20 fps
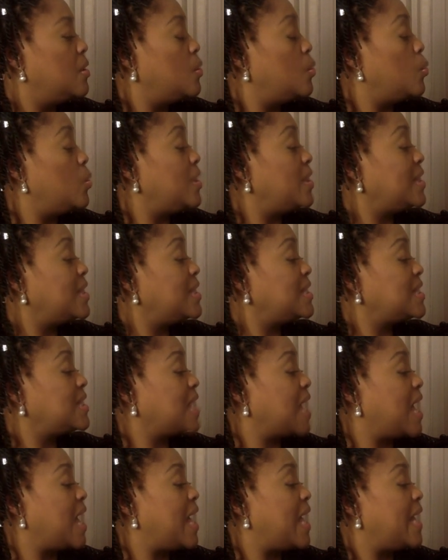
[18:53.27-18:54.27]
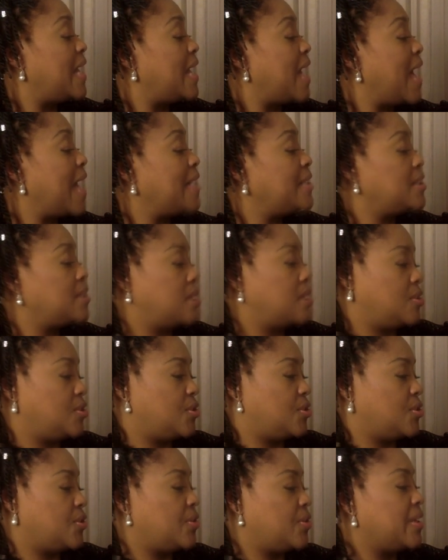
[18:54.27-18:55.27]
With a sigh, I
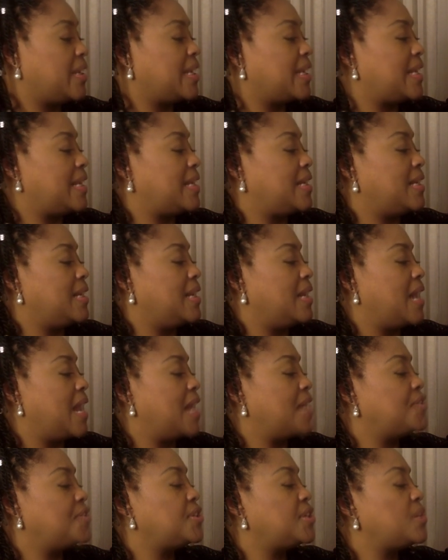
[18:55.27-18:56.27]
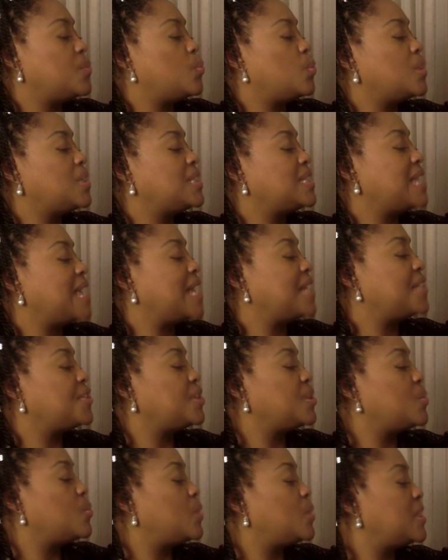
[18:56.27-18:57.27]
touched her again, and she was as
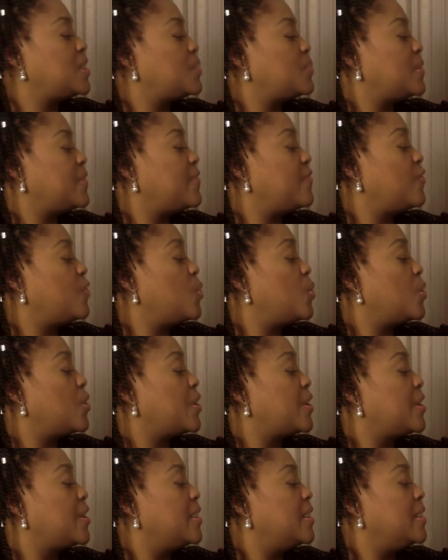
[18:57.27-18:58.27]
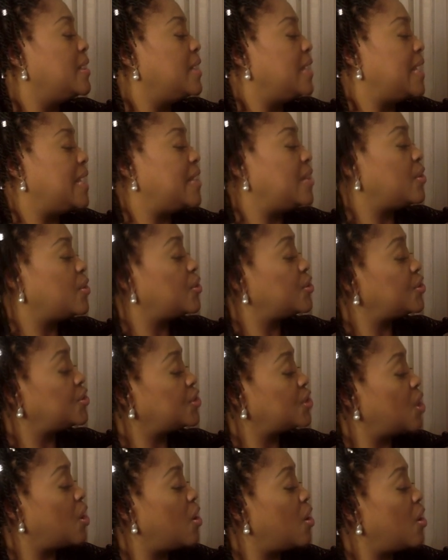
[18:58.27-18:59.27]
she was before, in her
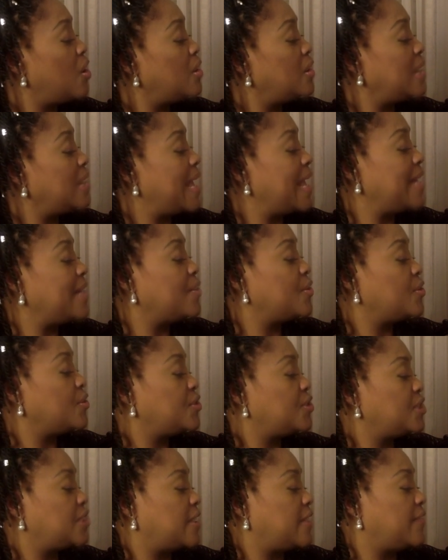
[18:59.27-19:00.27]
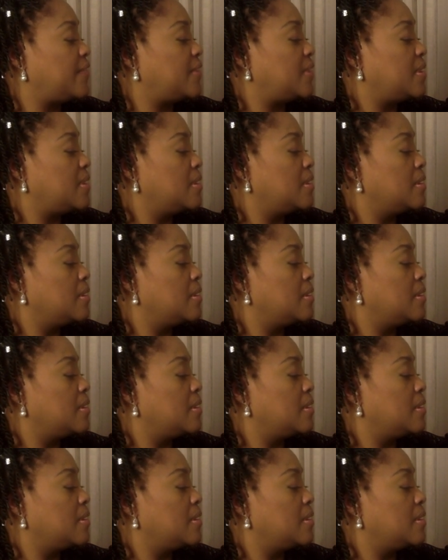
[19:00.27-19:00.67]
shawl and her shift.